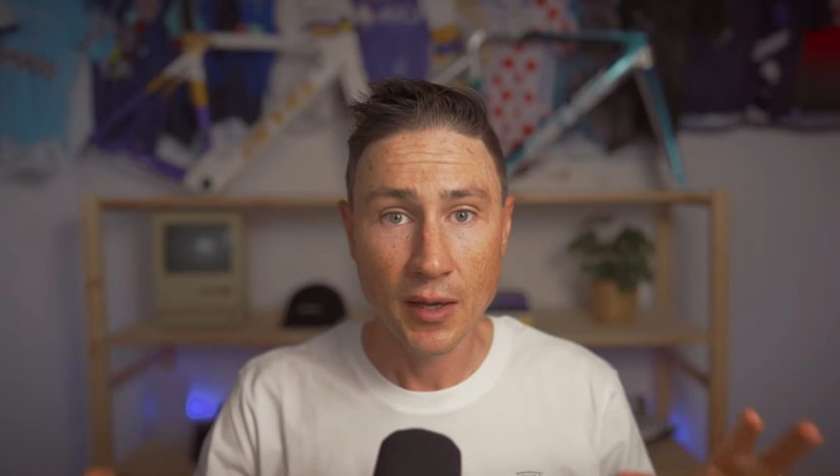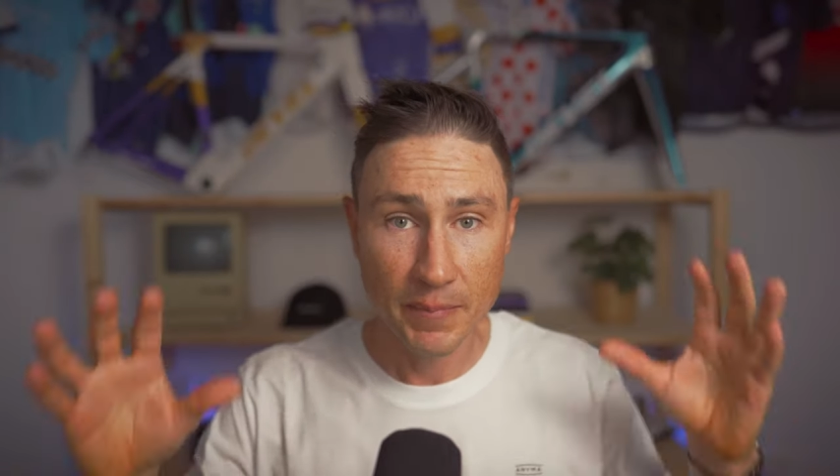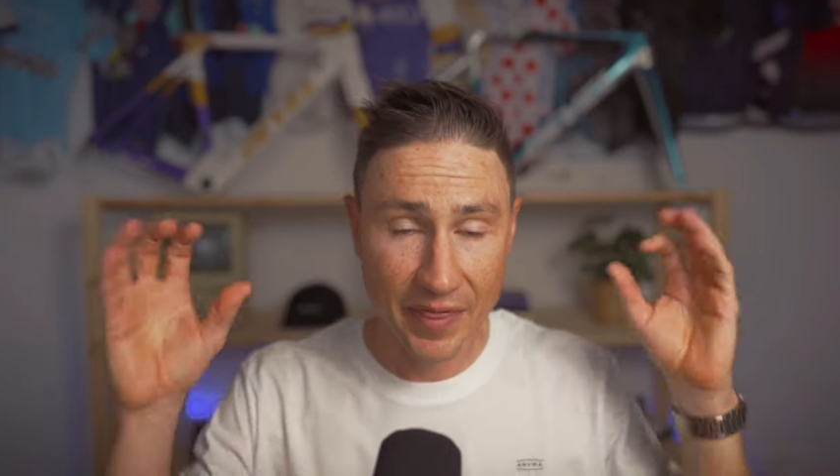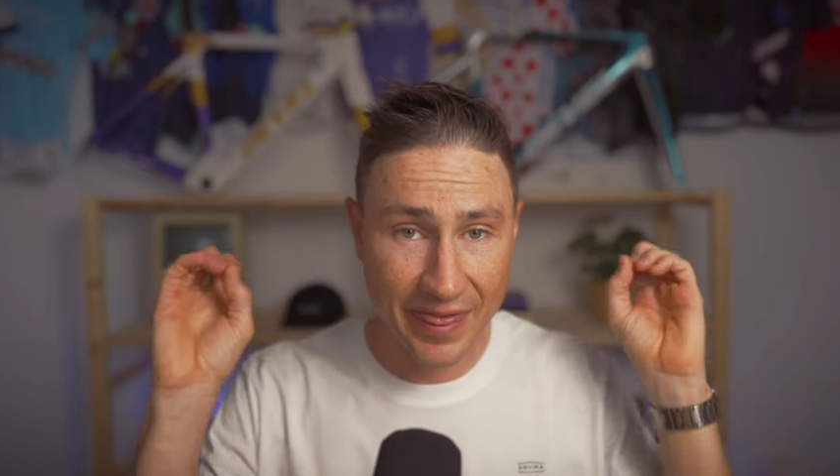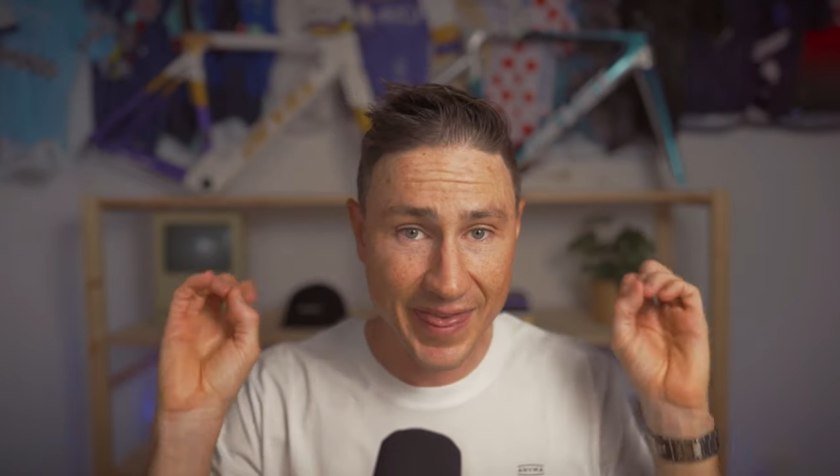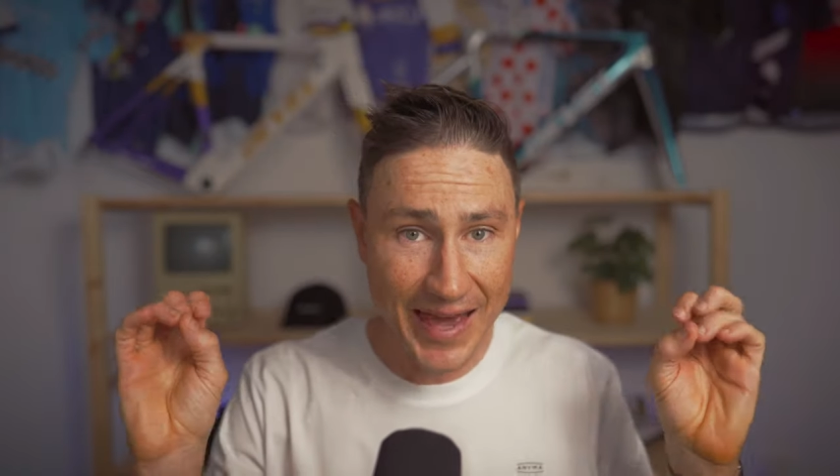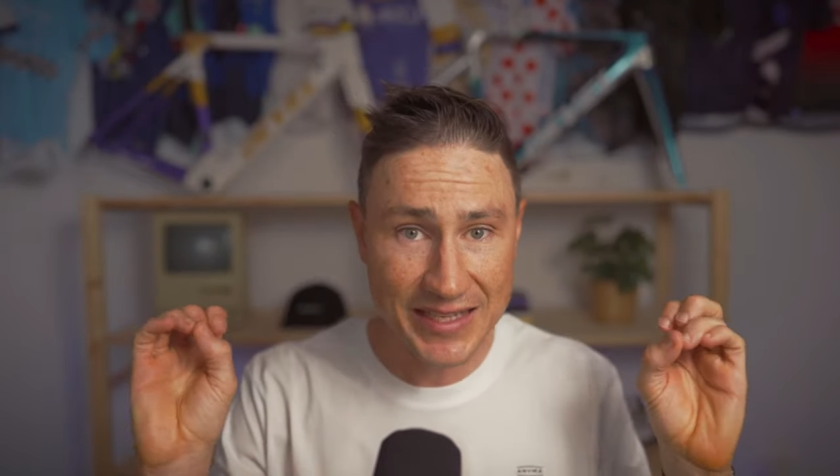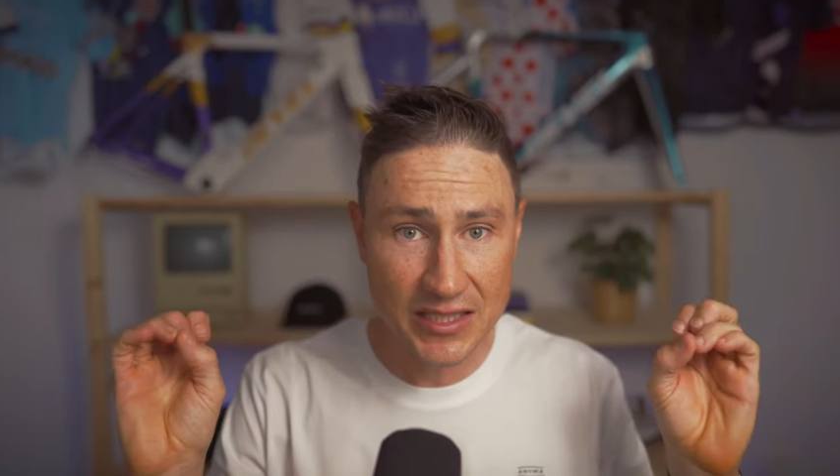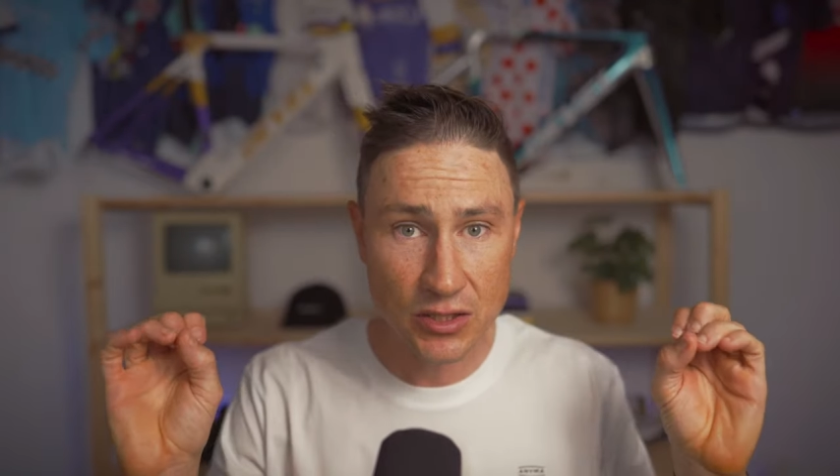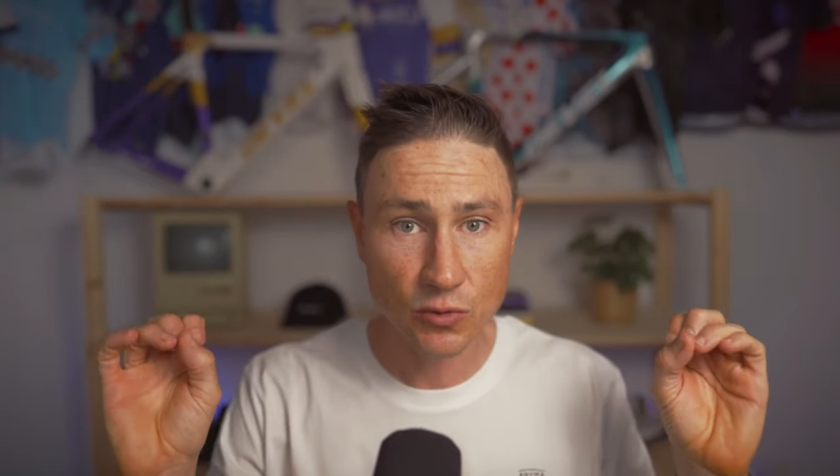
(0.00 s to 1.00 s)
But that
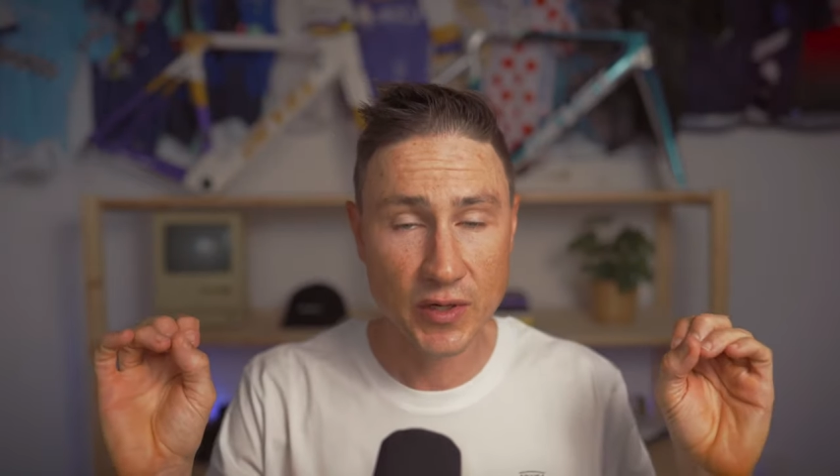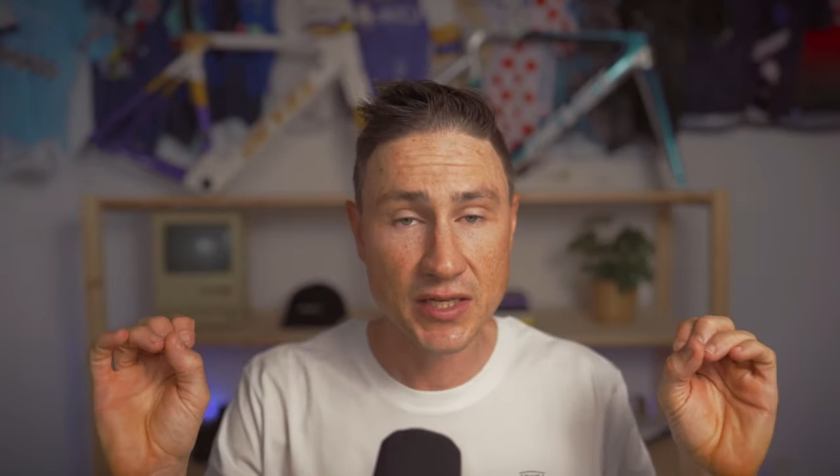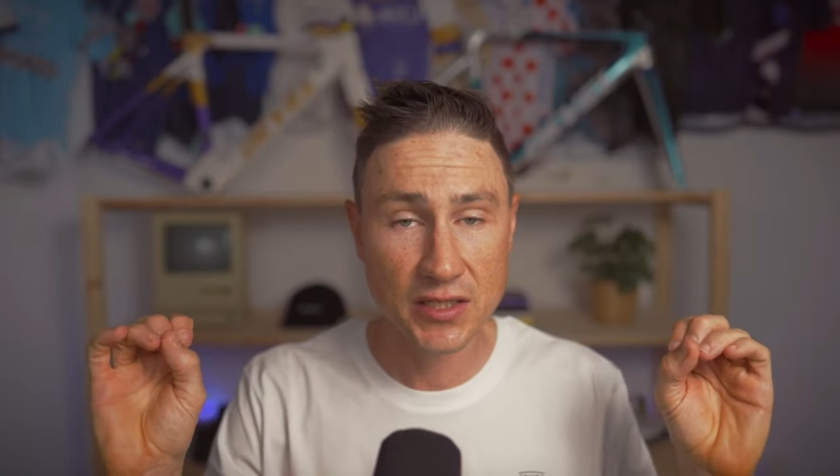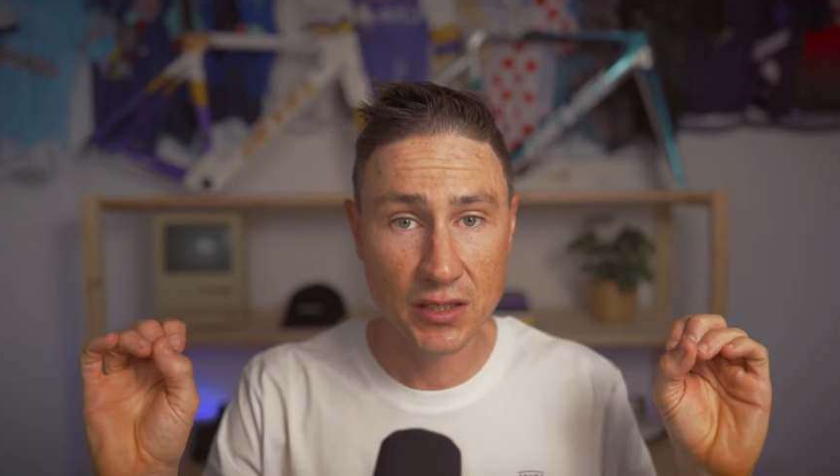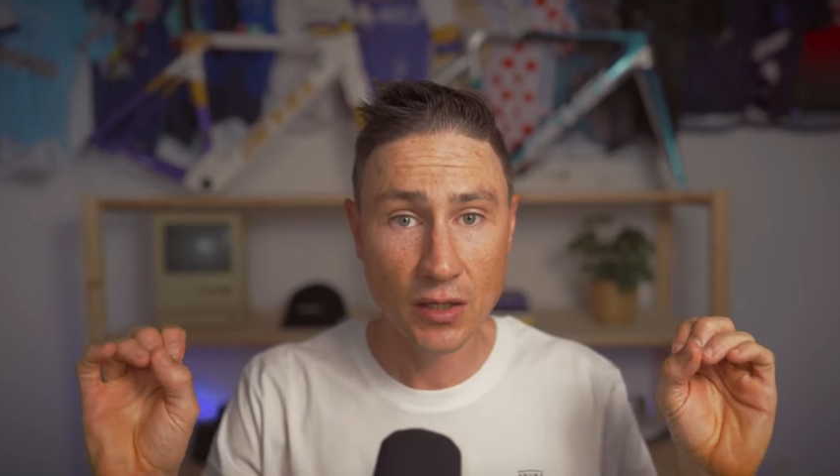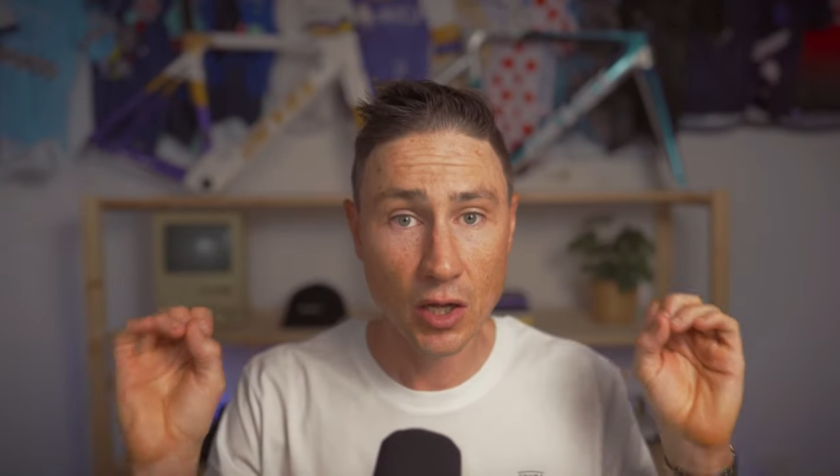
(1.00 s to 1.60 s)
is the reason